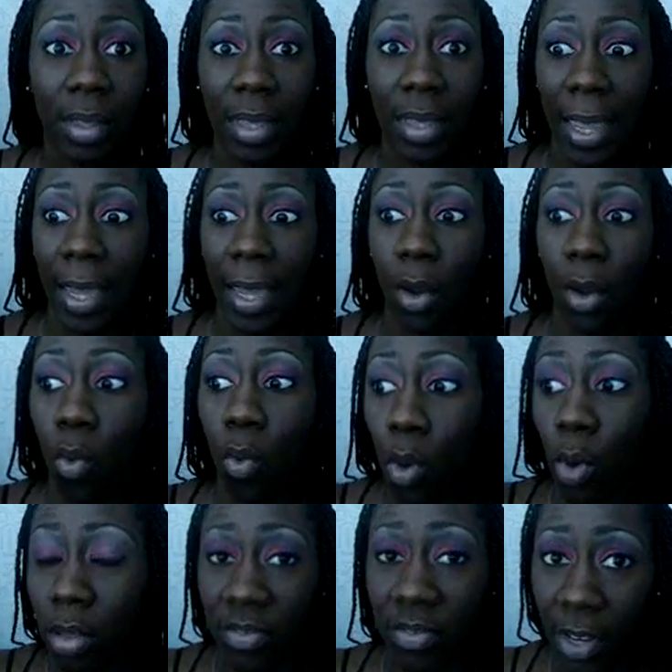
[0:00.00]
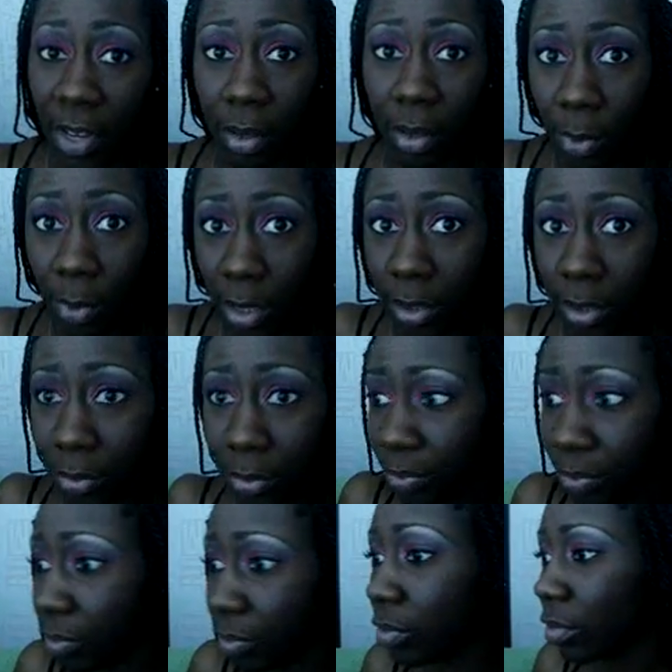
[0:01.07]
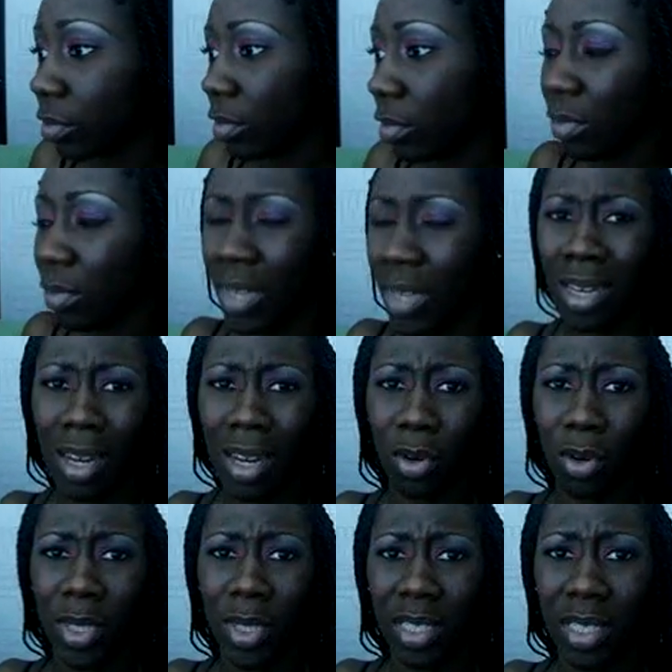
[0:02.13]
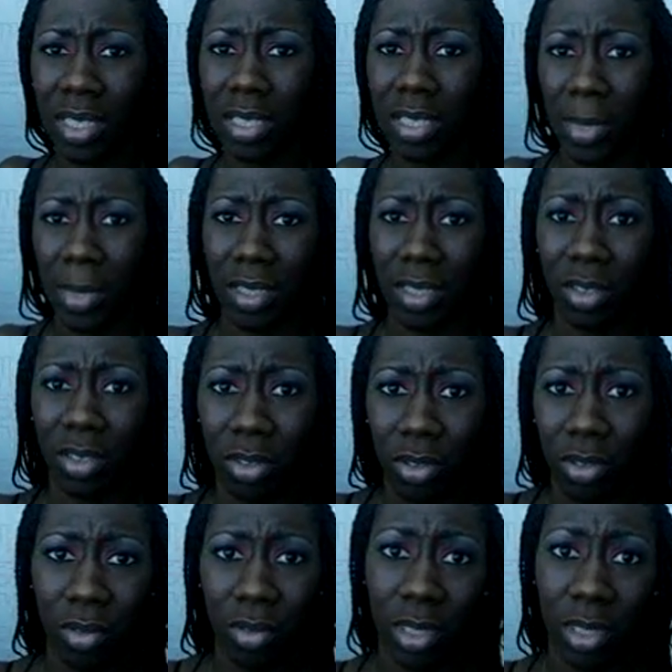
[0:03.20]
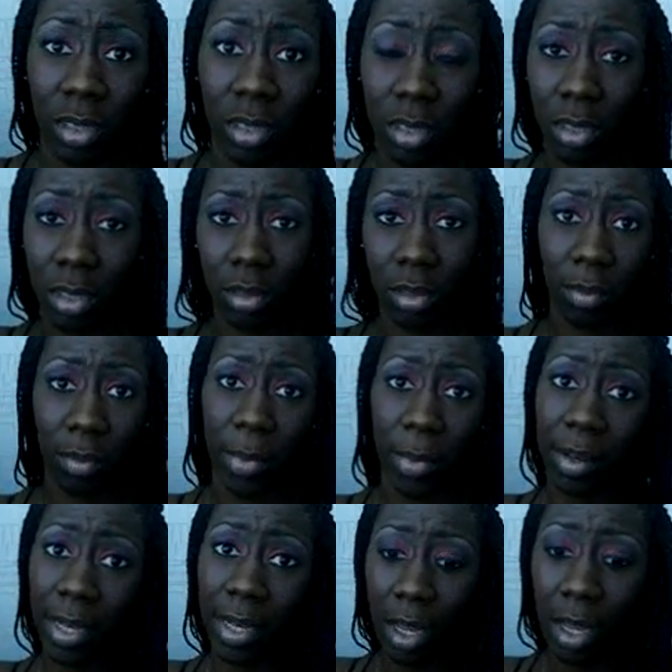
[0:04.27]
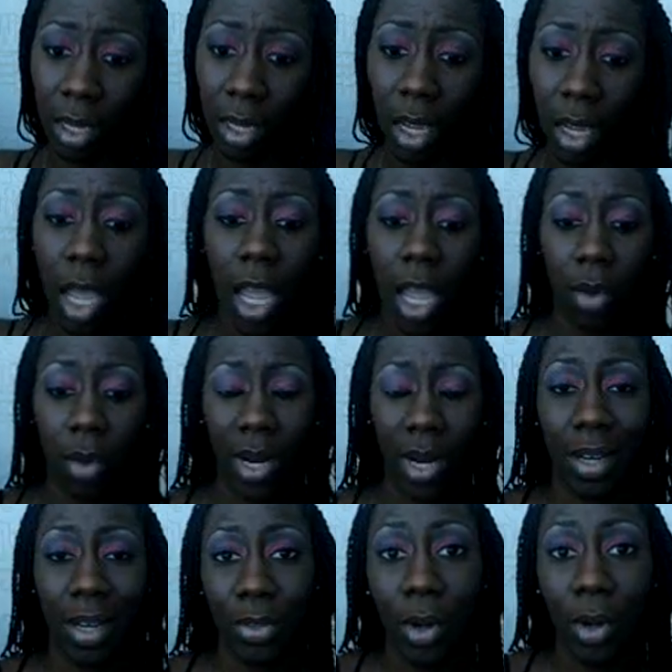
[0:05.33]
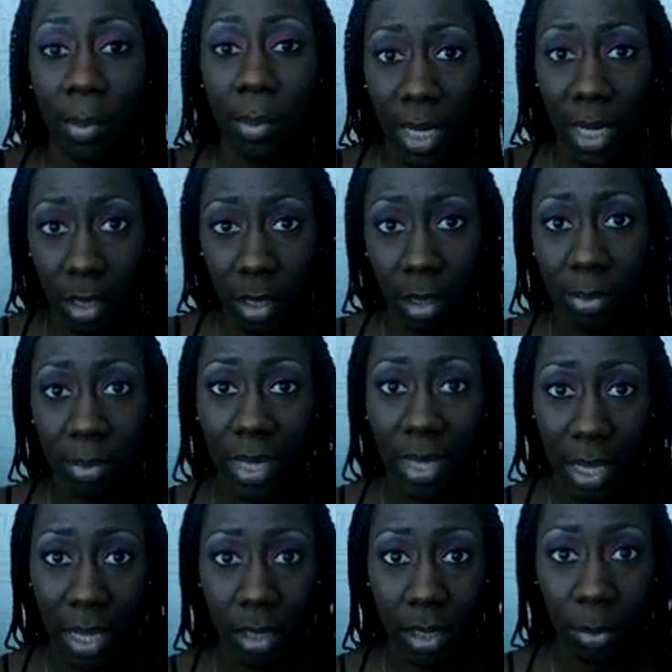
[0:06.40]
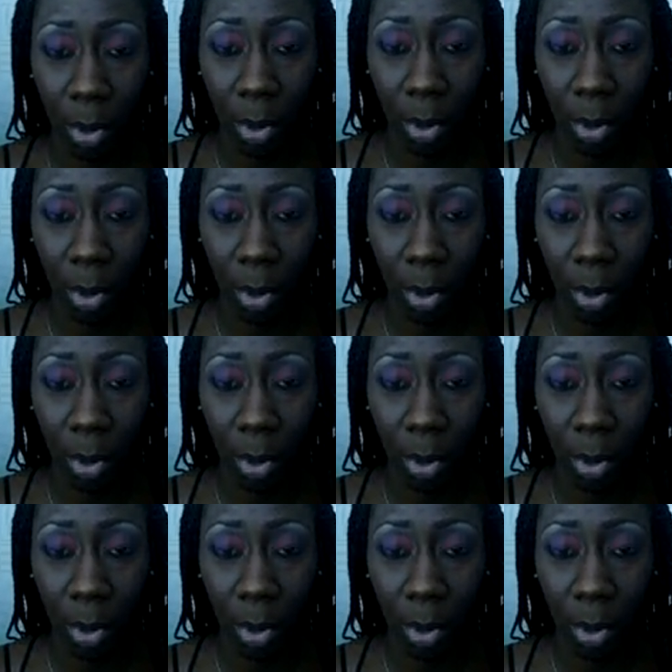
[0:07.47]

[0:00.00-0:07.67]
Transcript: that works very well. And I know because my sister uses Mary Kay, and when I do her makeup, that's the